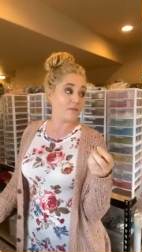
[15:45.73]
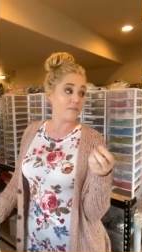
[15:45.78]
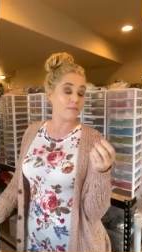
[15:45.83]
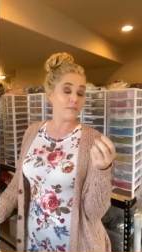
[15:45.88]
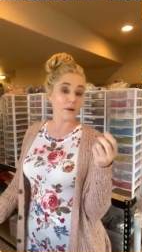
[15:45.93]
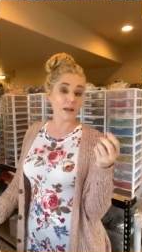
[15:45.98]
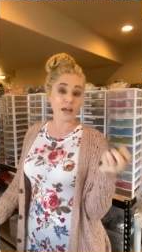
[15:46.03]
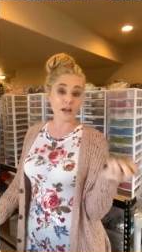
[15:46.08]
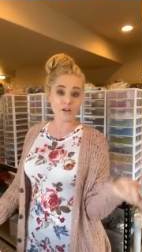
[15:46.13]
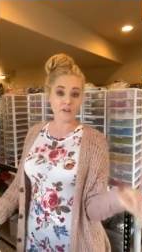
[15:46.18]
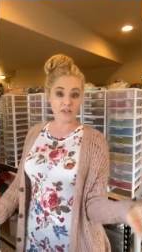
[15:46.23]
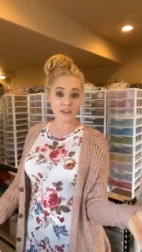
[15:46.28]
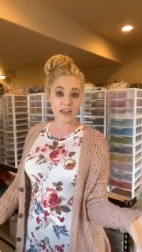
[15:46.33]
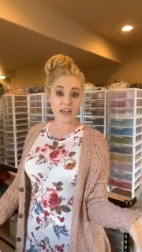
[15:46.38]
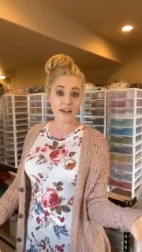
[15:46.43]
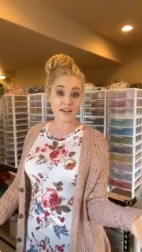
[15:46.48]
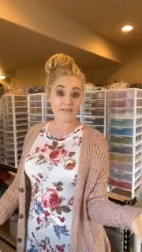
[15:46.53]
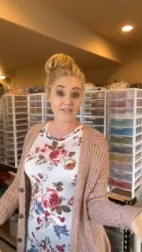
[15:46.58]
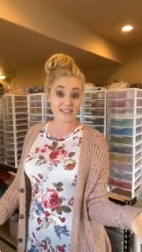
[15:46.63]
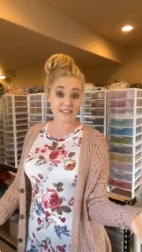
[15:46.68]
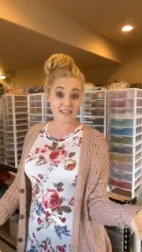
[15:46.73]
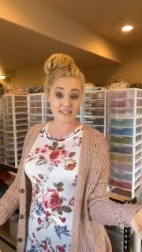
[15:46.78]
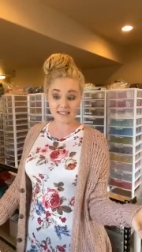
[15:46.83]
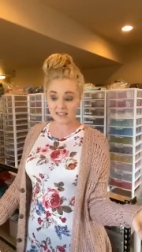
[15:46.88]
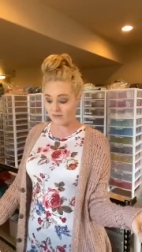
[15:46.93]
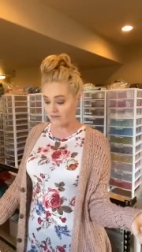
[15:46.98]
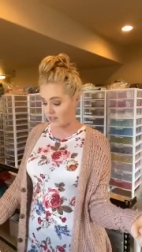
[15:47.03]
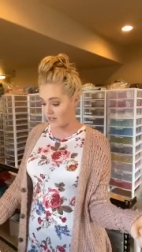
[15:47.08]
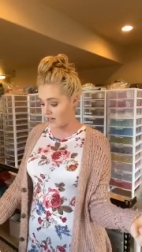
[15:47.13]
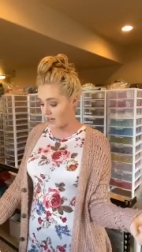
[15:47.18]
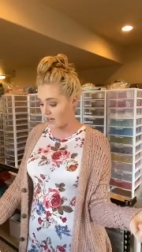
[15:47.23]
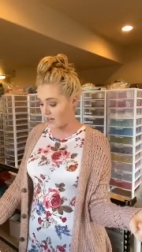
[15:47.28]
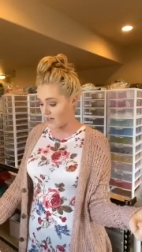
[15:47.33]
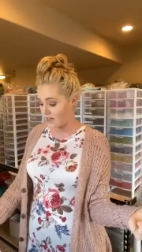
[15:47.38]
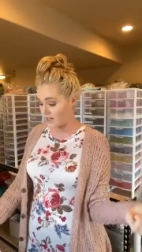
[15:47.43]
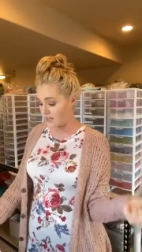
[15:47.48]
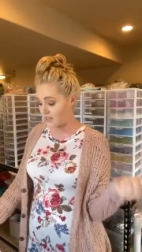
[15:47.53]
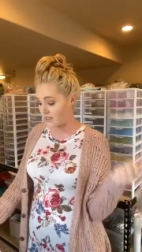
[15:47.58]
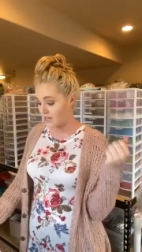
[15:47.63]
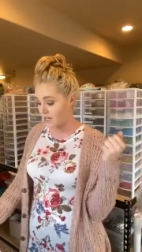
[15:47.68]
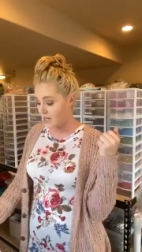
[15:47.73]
but I only have six of the colors,